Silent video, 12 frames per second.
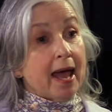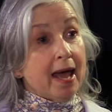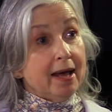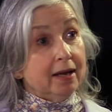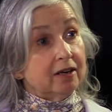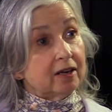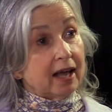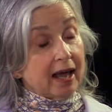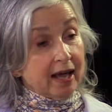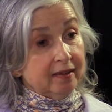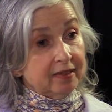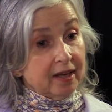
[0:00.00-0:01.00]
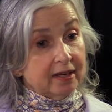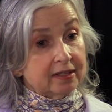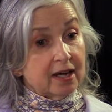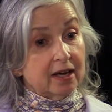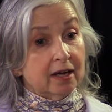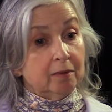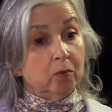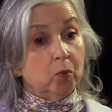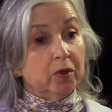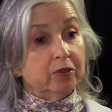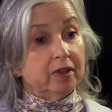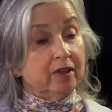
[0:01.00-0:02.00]
And at that time,
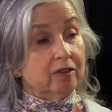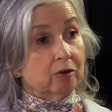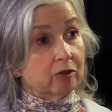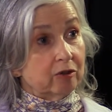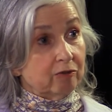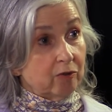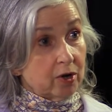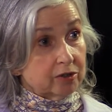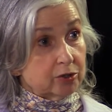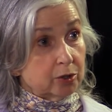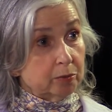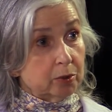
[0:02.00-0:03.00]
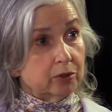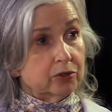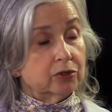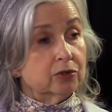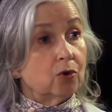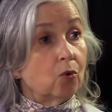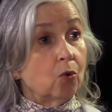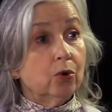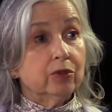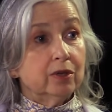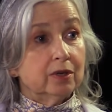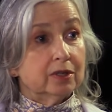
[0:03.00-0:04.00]
with either the foster person or
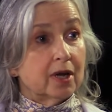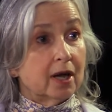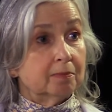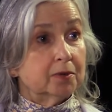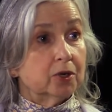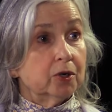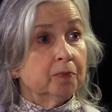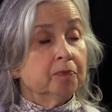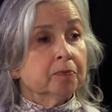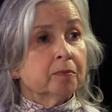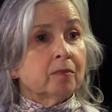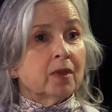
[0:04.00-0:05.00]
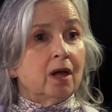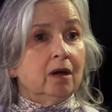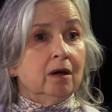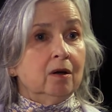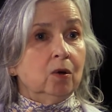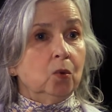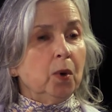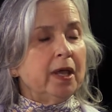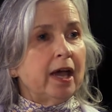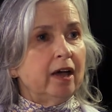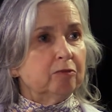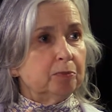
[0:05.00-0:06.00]
the adopter, we
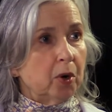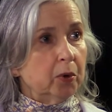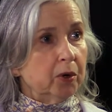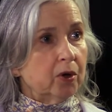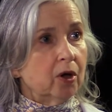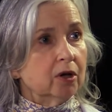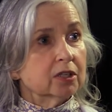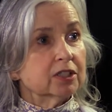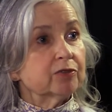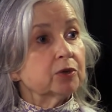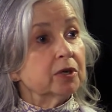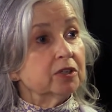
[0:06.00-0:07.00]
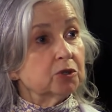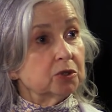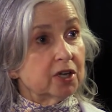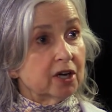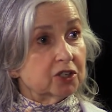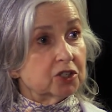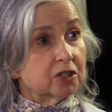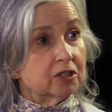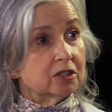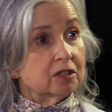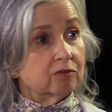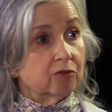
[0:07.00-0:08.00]
have protocols for
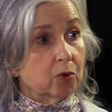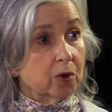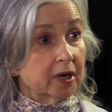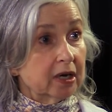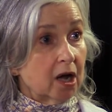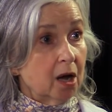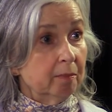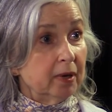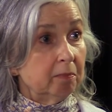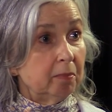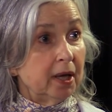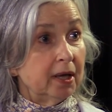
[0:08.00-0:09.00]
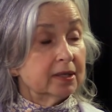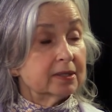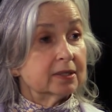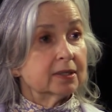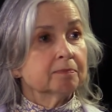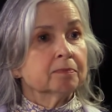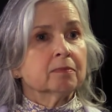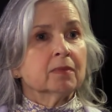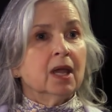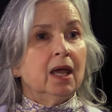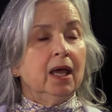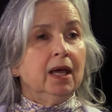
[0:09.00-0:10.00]
introductions for incumbent pets,
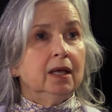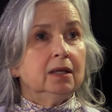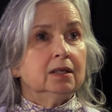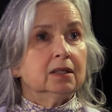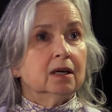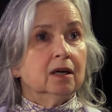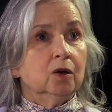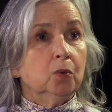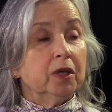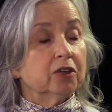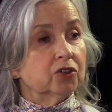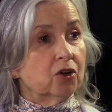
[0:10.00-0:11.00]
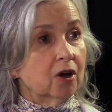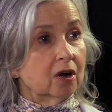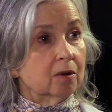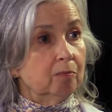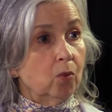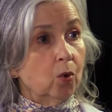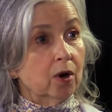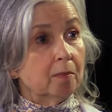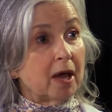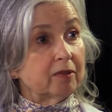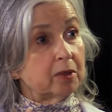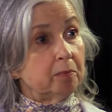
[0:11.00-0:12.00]
and we can talk more
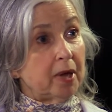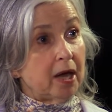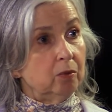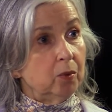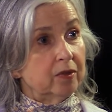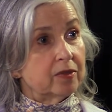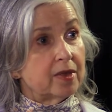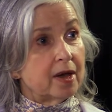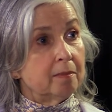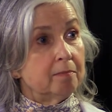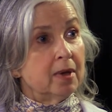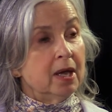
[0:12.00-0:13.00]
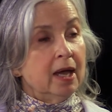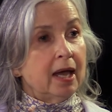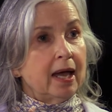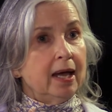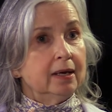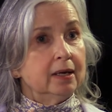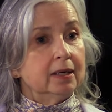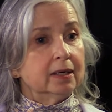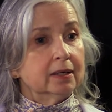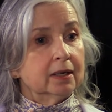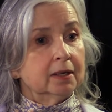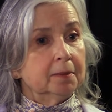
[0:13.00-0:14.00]
about the pet with them and
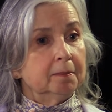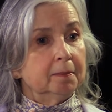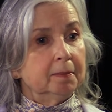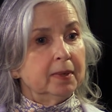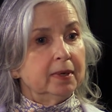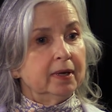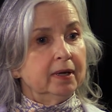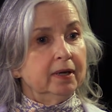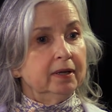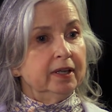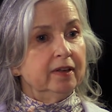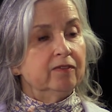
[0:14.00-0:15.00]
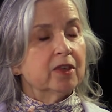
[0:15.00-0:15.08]
give